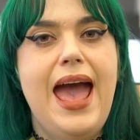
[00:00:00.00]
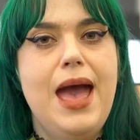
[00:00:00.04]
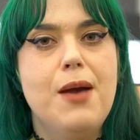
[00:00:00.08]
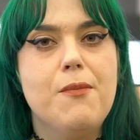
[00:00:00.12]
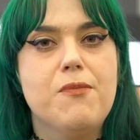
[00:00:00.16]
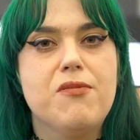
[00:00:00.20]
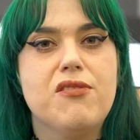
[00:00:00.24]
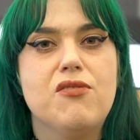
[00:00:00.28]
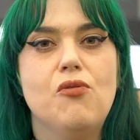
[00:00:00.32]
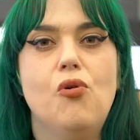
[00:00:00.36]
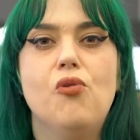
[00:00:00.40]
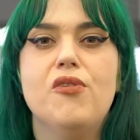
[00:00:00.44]

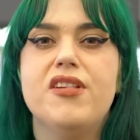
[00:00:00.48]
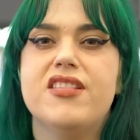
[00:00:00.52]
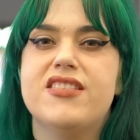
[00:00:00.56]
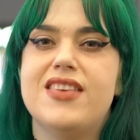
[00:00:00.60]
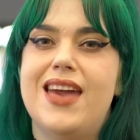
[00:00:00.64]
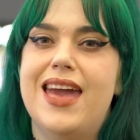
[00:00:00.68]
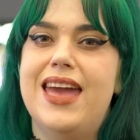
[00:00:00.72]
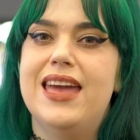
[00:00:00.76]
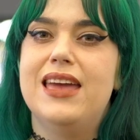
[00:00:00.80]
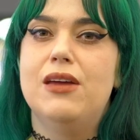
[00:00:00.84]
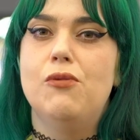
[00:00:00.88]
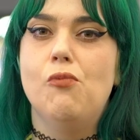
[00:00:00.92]
apps or
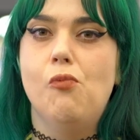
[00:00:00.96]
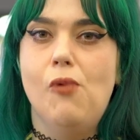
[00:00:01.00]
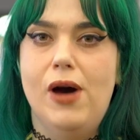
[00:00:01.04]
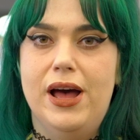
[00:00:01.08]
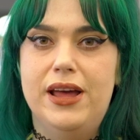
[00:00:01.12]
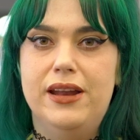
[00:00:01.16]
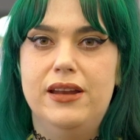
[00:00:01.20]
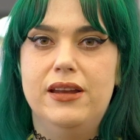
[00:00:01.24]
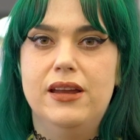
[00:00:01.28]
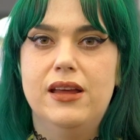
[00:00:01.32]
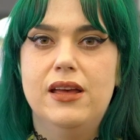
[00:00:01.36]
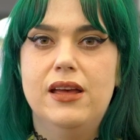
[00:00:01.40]
staying in
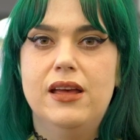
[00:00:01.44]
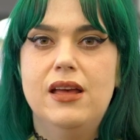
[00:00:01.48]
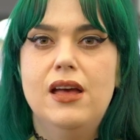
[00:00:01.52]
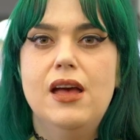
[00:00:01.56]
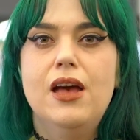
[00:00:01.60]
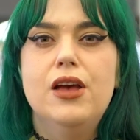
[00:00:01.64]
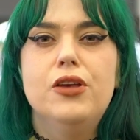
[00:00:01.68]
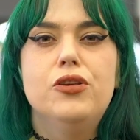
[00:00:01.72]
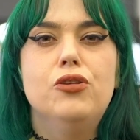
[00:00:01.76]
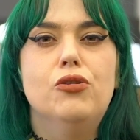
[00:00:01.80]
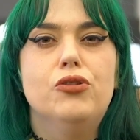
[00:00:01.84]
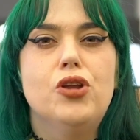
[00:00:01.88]
one,
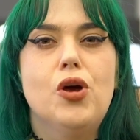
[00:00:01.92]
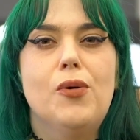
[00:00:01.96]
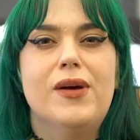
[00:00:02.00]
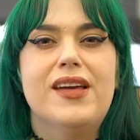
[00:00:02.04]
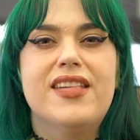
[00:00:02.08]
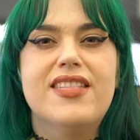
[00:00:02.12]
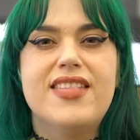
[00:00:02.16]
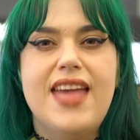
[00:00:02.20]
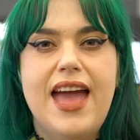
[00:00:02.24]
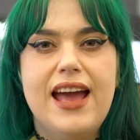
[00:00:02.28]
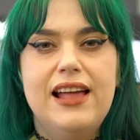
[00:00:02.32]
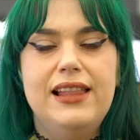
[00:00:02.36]
you'll know
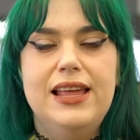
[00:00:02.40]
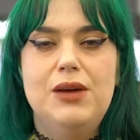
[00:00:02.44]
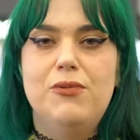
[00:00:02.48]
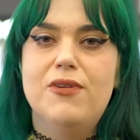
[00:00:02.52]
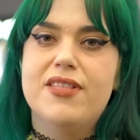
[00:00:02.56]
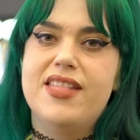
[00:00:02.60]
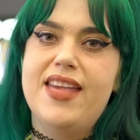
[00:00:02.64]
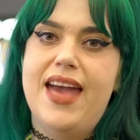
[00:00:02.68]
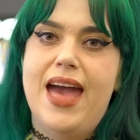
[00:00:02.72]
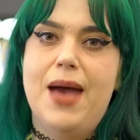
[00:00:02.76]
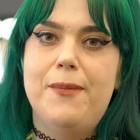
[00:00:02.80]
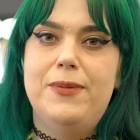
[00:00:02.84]
exactly
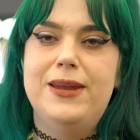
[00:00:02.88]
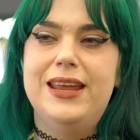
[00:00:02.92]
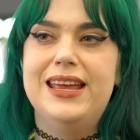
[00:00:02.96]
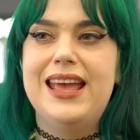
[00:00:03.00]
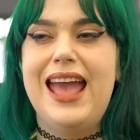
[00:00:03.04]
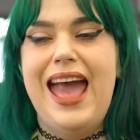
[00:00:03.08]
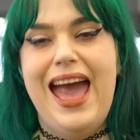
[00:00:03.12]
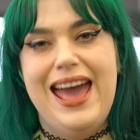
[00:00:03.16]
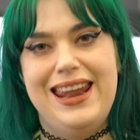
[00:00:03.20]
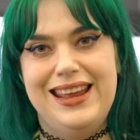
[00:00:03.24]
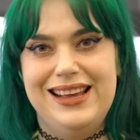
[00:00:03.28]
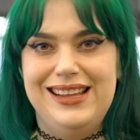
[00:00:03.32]
what's
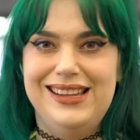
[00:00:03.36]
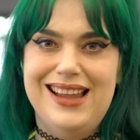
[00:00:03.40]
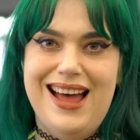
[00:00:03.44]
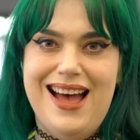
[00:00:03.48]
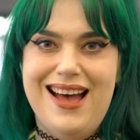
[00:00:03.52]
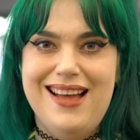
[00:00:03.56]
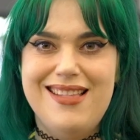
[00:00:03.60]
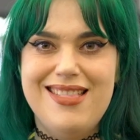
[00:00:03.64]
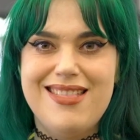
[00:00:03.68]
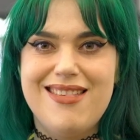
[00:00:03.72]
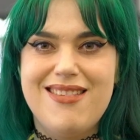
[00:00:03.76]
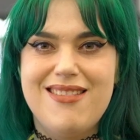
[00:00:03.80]
happening at a
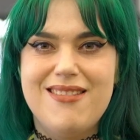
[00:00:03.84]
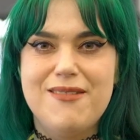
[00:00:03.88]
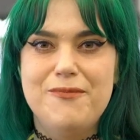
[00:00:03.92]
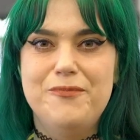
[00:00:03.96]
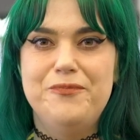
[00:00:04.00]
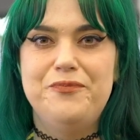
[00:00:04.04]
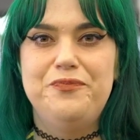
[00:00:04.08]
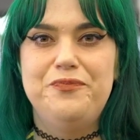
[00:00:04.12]
glance.